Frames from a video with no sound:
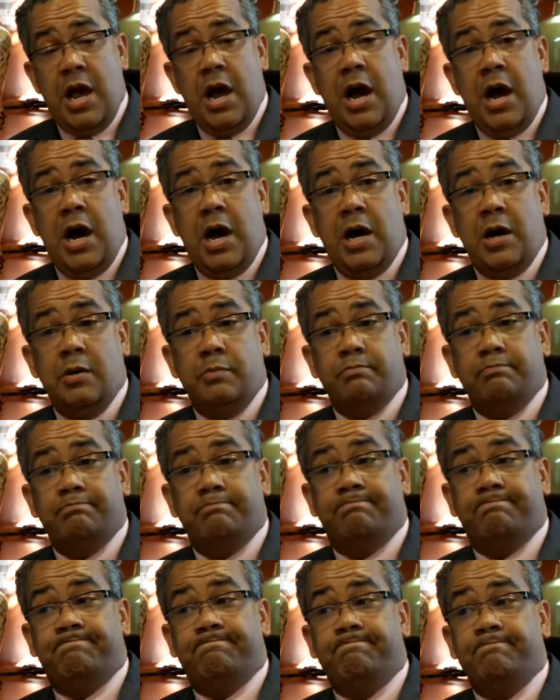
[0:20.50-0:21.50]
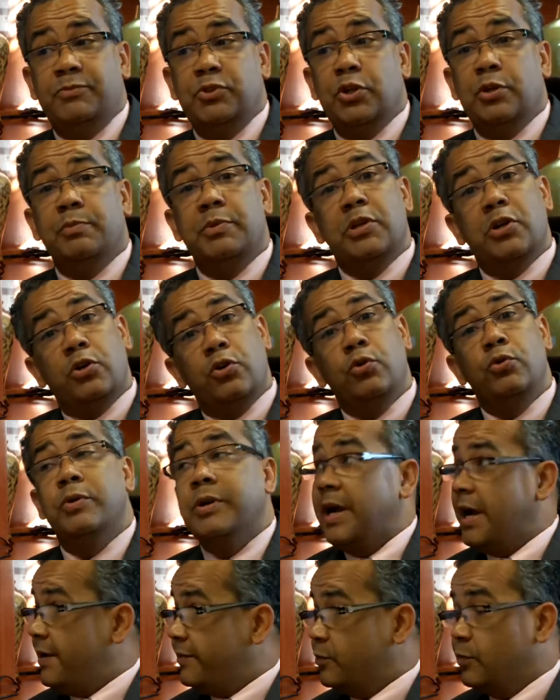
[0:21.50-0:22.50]
You can be a Cougar
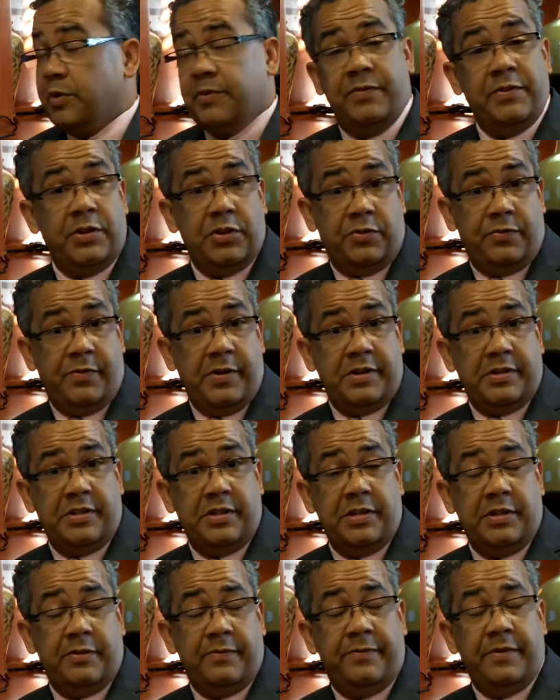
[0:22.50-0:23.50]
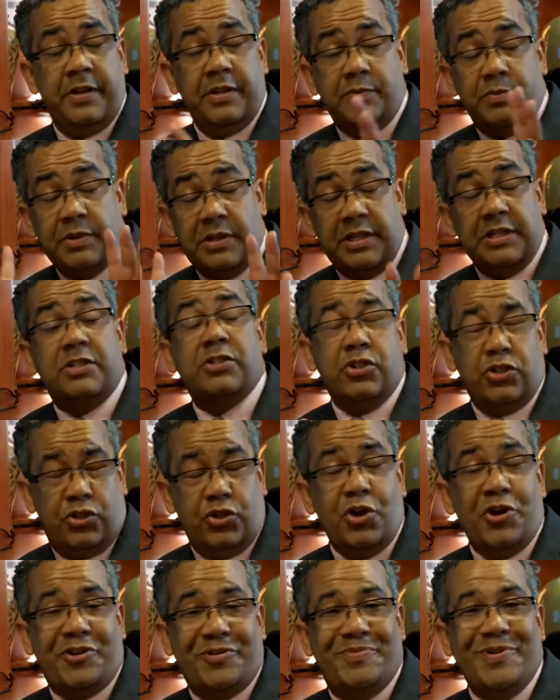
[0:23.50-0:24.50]
after we finish freshening the face, but let's just
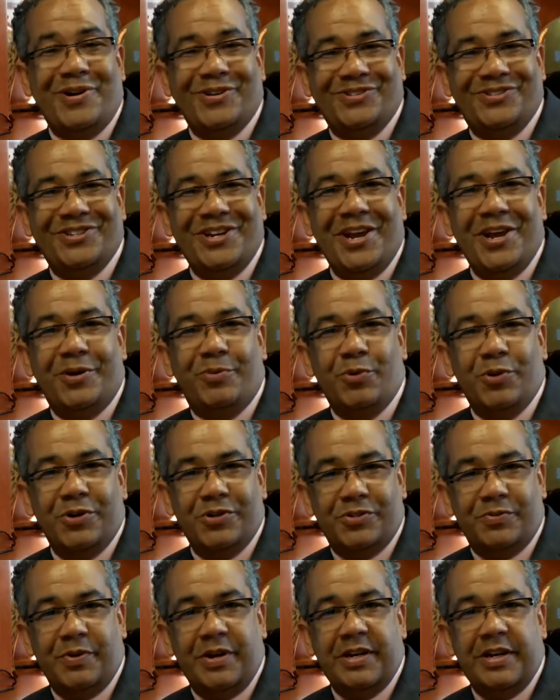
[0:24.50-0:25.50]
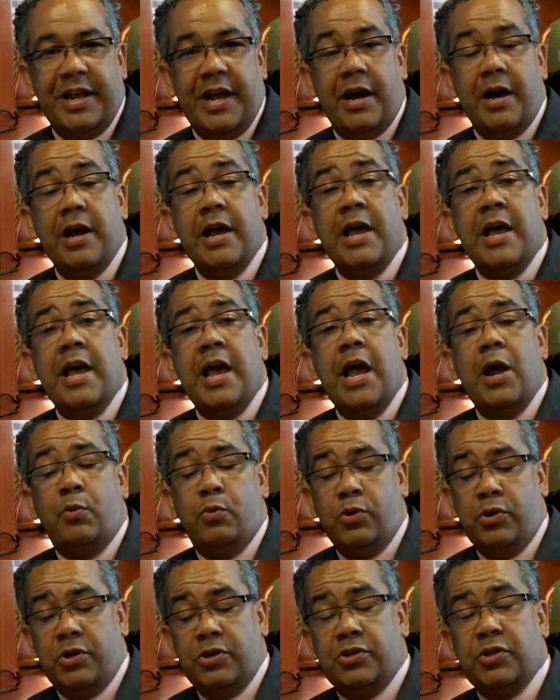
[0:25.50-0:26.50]
talk about Jaguars right now. And
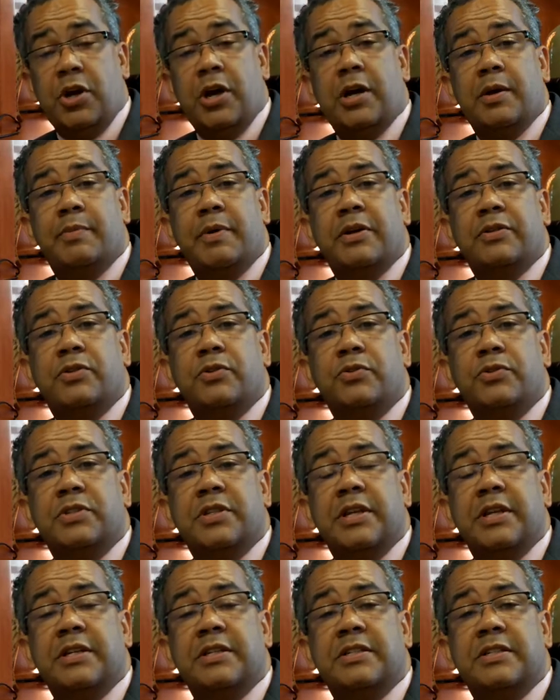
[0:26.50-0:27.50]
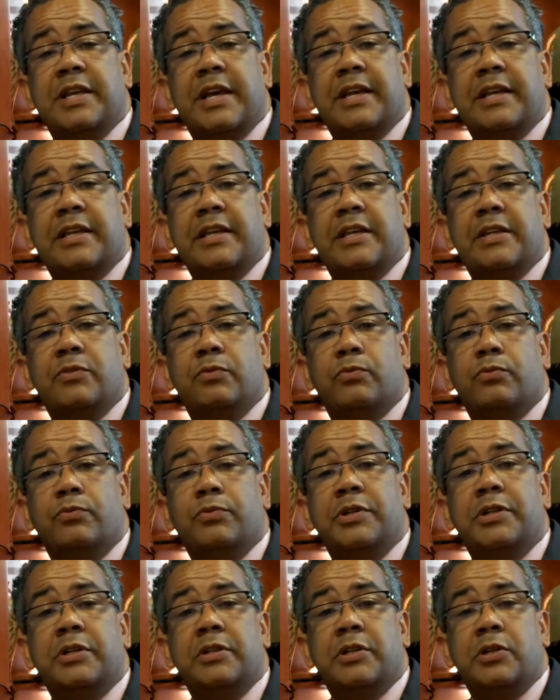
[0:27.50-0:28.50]
we're going to talk about those things that can
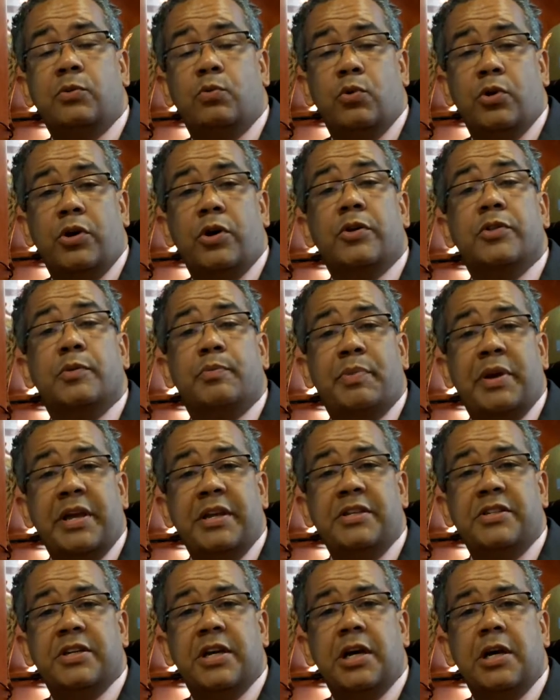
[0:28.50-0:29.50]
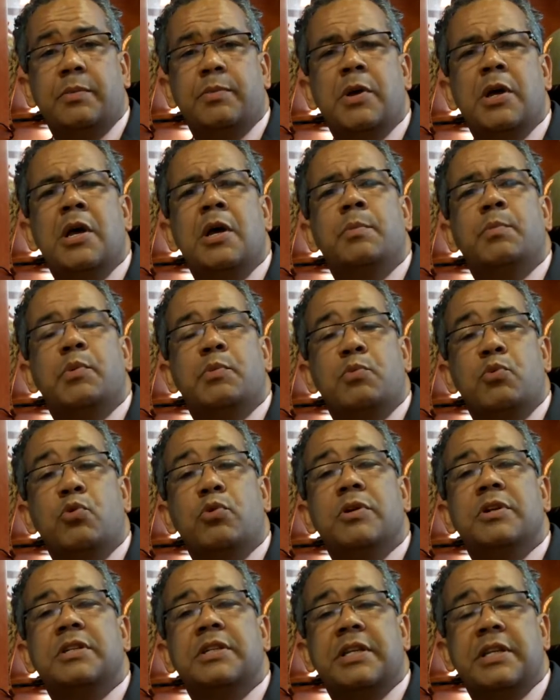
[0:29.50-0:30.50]
really work on the paint job, but
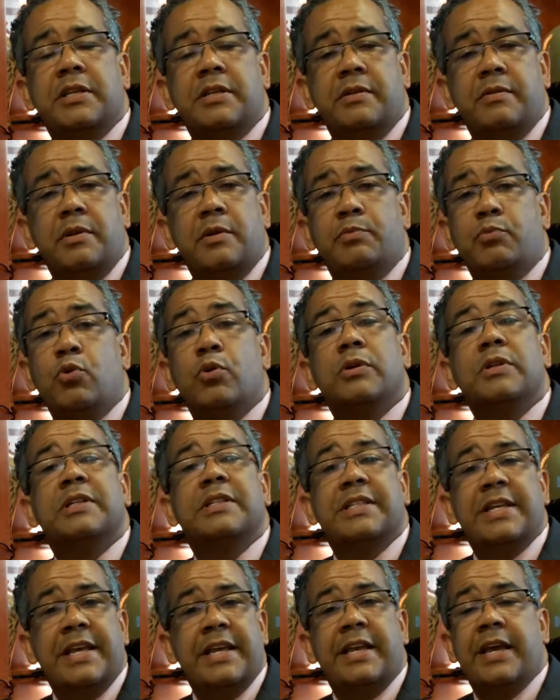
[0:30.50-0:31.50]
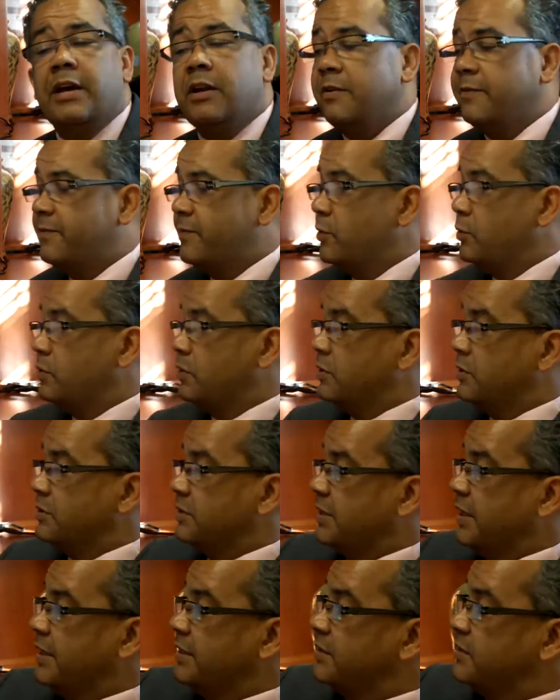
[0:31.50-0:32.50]
more importantly, take out a few little
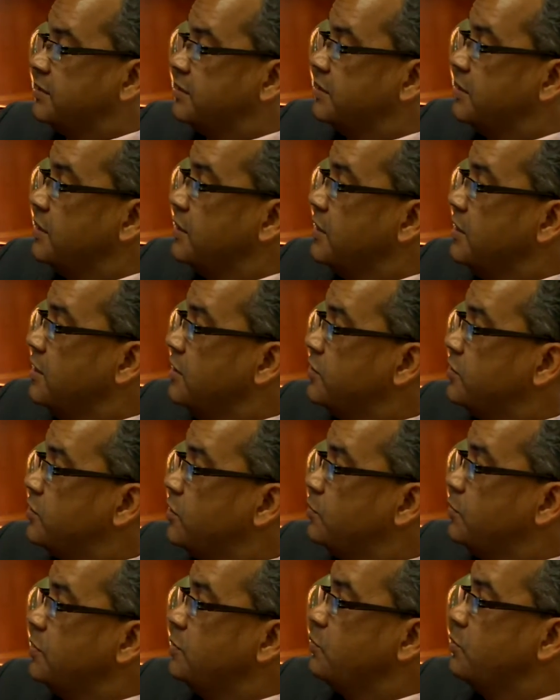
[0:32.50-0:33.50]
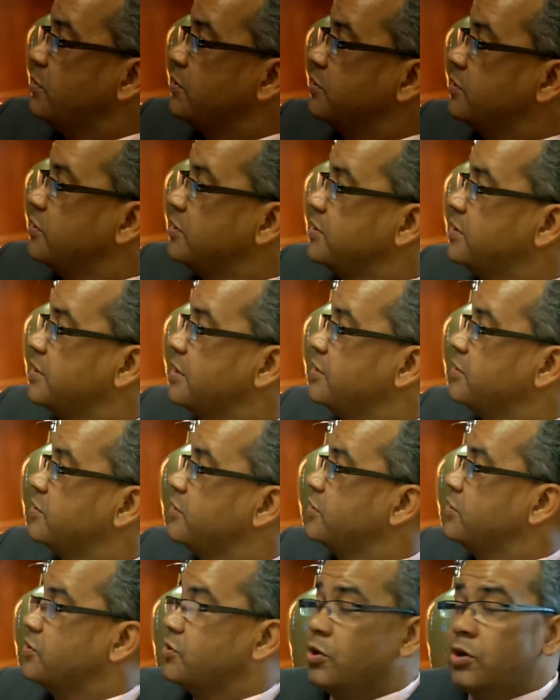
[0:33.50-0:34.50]
dents. So we want to
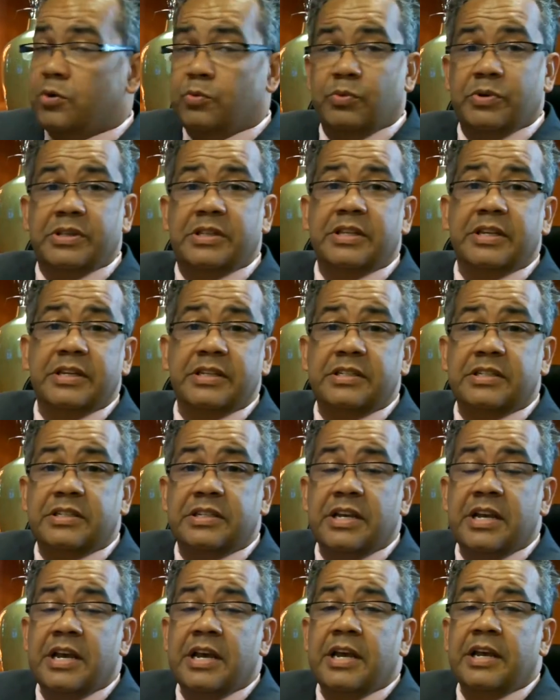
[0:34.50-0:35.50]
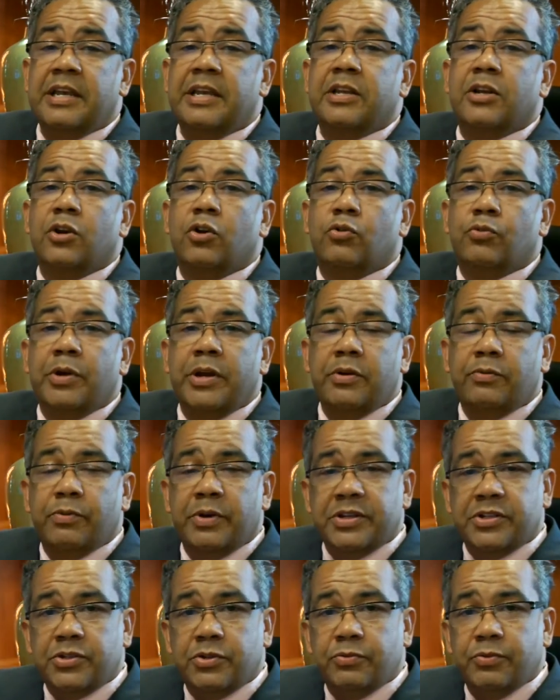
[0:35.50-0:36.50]
essentially start with this, get a great
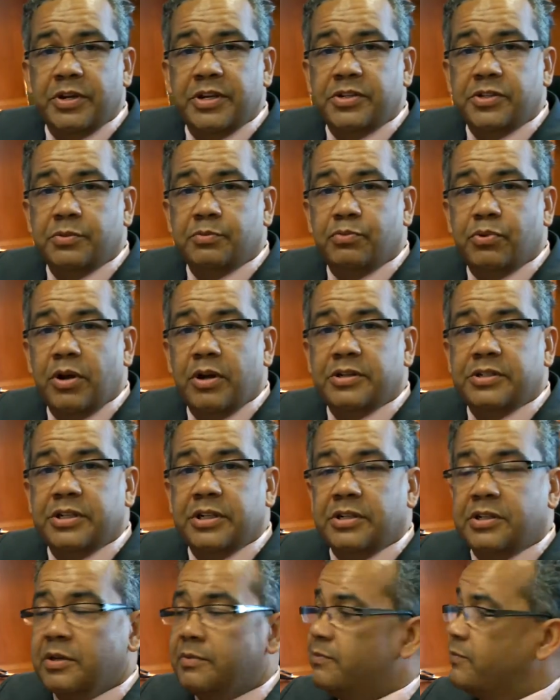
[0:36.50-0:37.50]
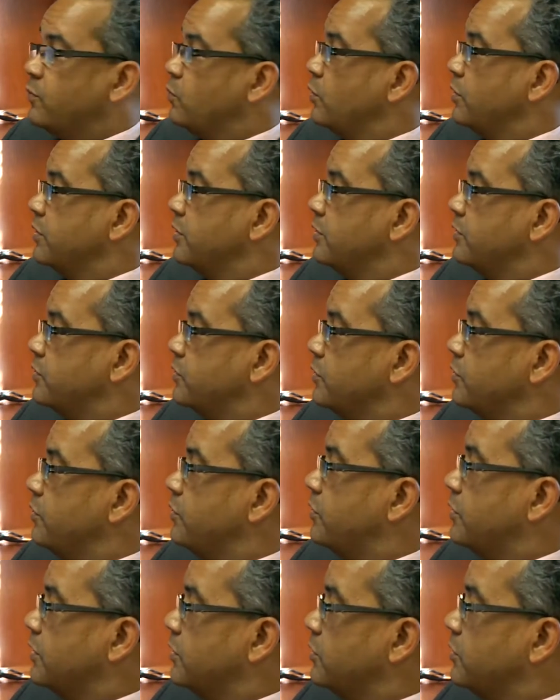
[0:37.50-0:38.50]
restoration project done for you so you
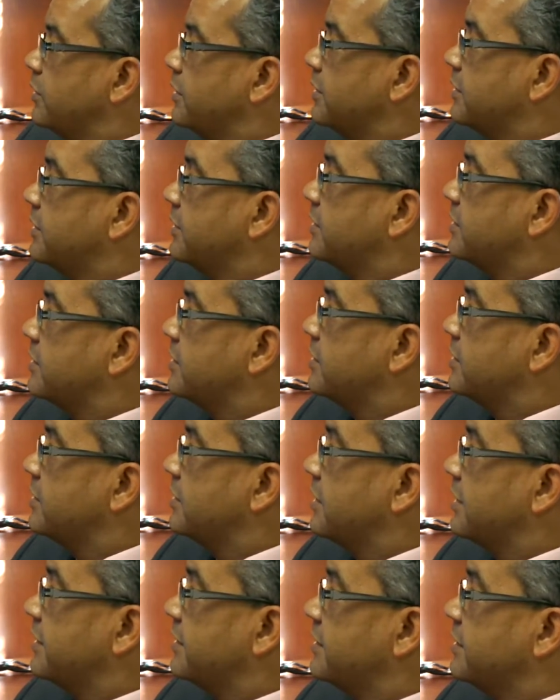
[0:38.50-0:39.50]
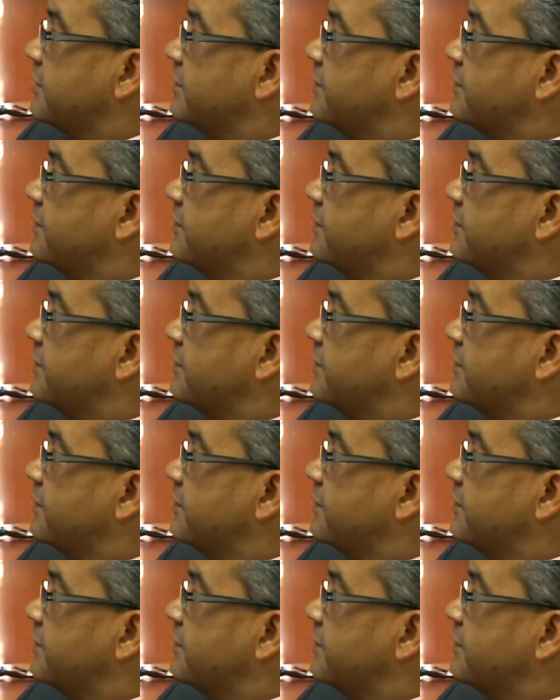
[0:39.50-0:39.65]
can look at this like this